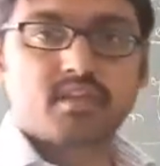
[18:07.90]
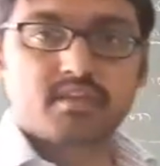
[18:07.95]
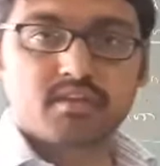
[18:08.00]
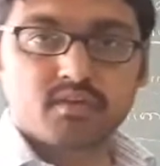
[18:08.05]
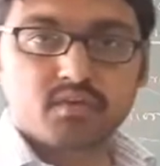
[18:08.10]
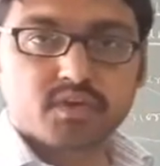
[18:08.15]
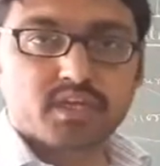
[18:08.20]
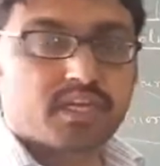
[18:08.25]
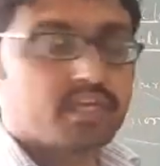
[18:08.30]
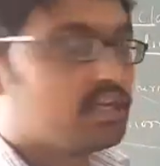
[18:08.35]

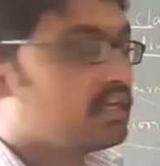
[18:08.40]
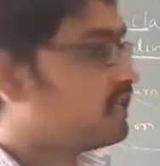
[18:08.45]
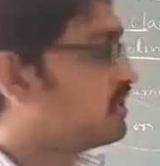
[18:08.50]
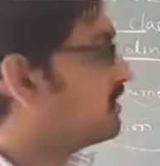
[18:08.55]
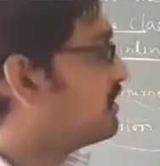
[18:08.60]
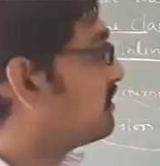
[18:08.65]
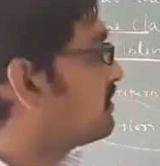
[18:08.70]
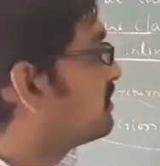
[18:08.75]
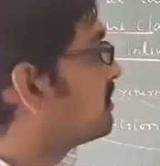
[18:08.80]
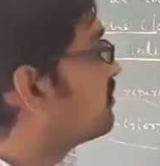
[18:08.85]
Okay,
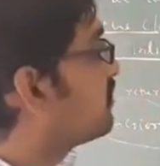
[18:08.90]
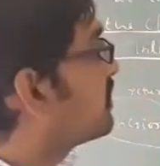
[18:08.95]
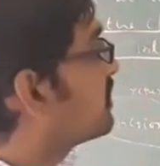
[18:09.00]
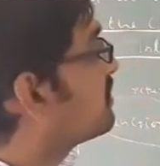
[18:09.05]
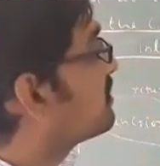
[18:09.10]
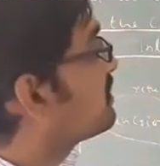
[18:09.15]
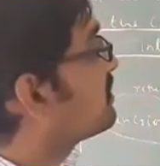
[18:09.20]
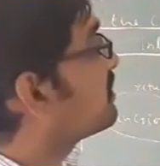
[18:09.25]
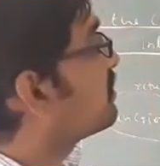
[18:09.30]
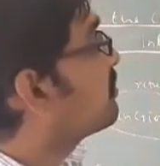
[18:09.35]
this is what
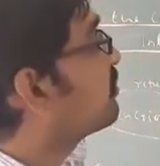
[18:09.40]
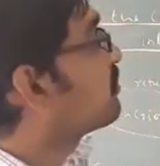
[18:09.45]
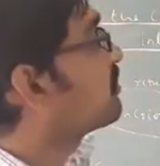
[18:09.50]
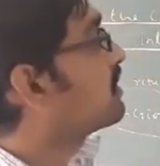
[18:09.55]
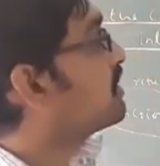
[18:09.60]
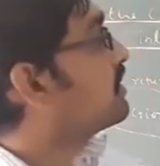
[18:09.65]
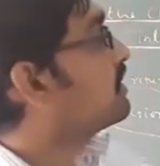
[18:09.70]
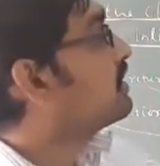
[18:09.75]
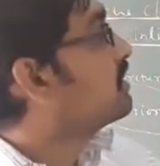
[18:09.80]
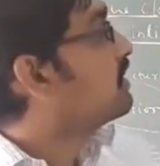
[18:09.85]
this is about
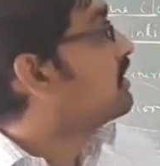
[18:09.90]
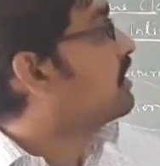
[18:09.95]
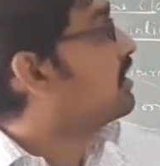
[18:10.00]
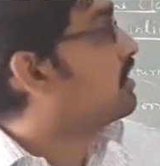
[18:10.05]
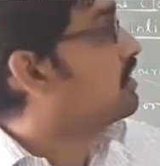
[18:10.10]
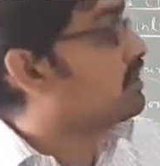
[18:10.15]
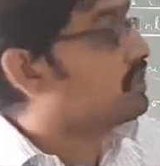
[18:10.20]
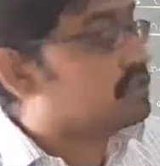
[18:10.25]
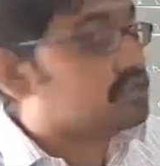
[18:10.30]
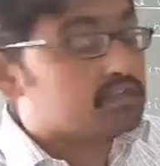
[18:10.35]

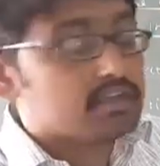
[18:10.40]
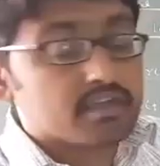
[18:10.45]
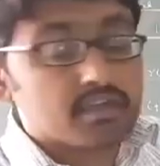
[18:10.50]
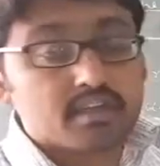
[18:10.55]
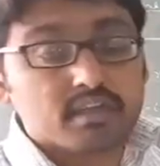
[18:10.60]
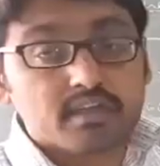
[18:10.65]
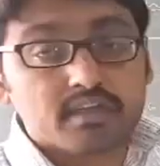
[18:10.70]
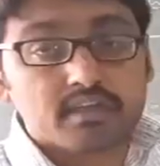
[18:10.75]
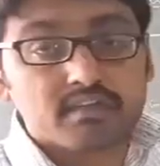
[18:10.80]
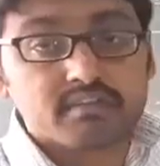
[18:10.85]

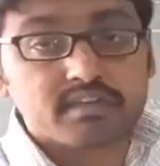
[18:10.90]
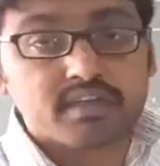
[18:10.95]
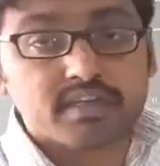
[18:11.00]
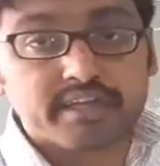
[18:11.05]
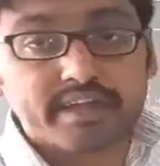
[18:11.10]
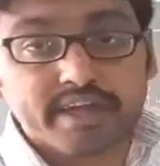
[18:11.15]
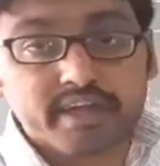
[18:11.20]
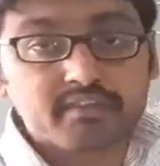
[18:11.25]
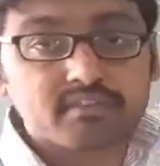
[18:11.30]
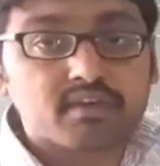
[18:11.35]
a
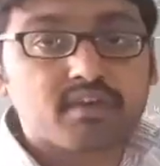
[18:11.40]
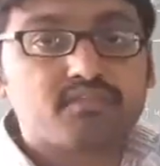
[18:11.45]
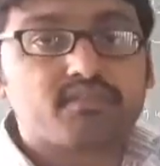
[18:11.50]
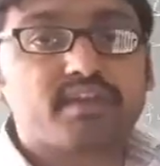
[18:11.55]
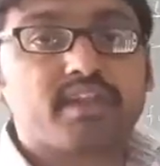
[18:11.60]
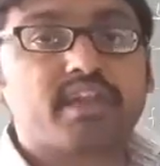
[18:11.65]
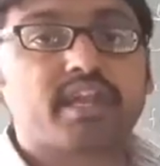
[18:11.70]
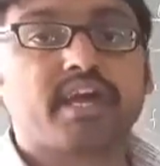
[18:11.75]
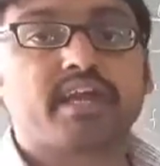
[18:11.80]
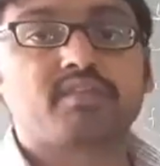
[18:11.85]
syntax of
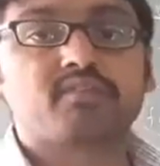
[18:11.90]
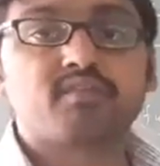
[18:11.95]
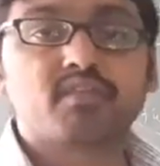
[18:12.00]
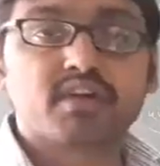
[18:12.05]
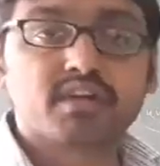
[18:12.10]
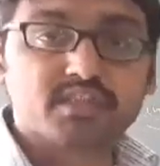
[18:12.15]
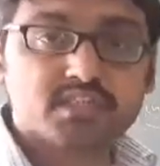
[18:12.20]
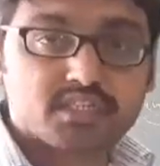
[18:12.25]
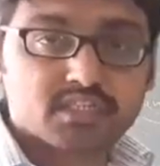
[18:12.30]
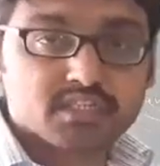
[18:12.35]
inline
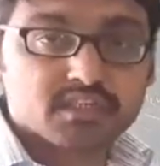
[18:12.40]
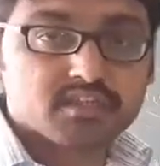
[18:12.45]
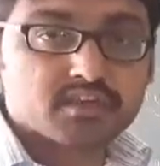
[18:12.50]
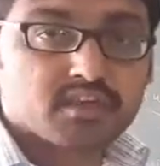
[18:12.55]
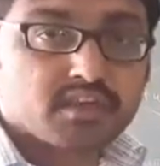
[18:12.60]
function.